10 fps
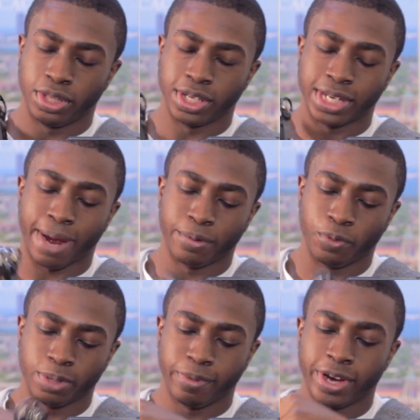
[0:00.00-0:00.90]
adapter
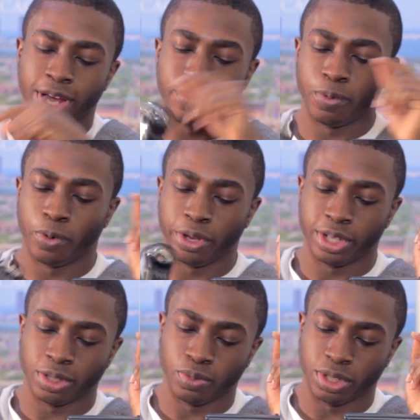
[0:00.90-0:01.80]
with me right now, but where
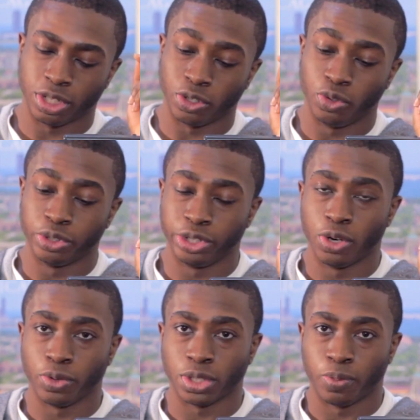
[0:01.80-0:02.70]
this would usually
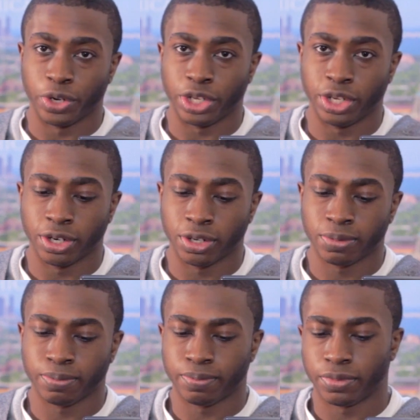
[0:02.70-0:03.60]
go somewhere here,
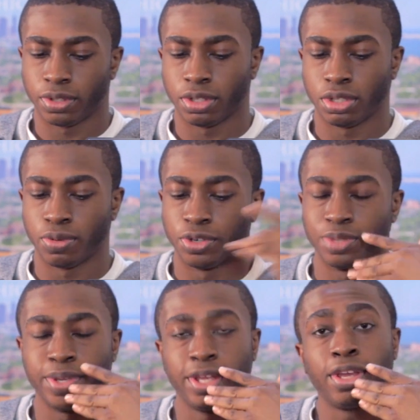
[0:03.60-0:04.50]

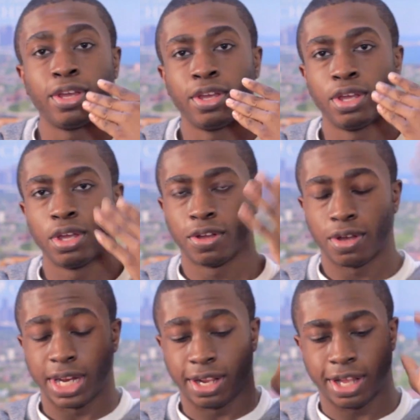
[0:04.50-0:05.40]
towards me.
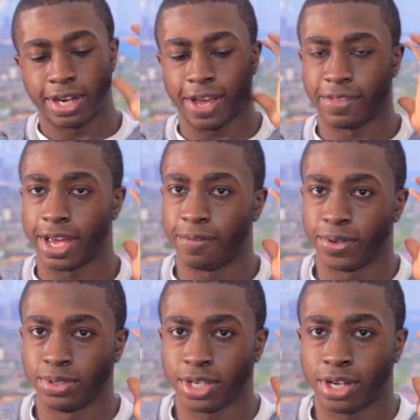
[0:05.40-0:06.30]
I'd have the
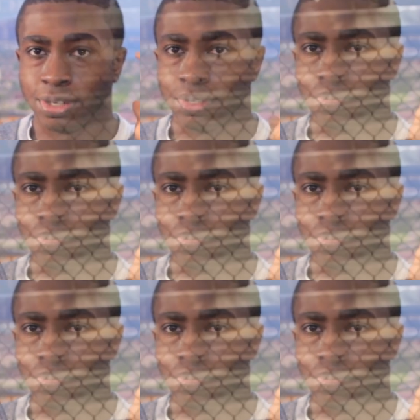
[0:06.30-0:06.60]
headphones on